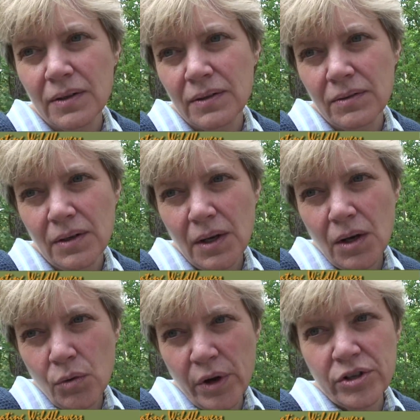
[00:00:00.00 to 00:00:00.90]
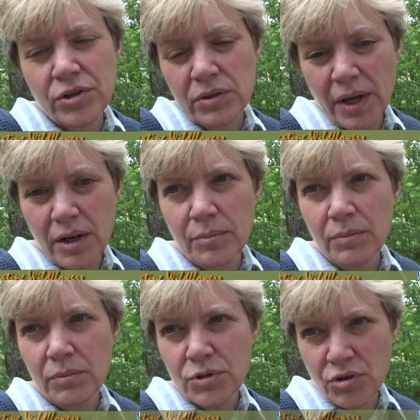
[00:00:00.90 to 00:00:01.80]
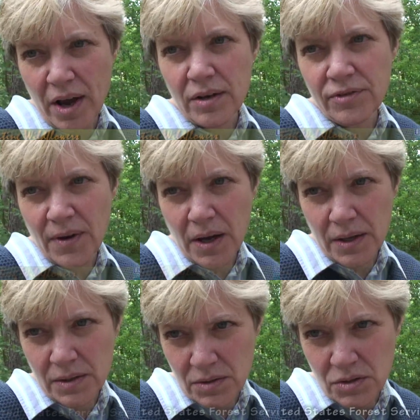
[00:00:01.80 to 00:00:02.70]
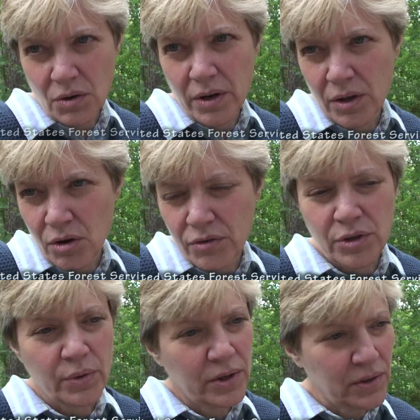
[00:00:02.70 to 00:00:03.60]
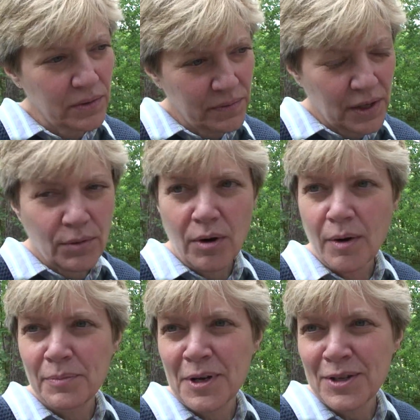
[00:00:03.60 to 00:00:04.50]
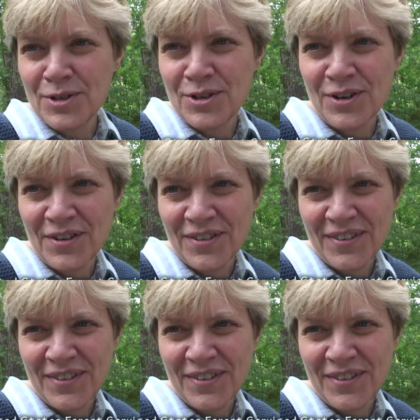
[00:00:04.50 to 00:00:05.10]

in the winter, let them stratify in the soil over the winter, they grow up next year.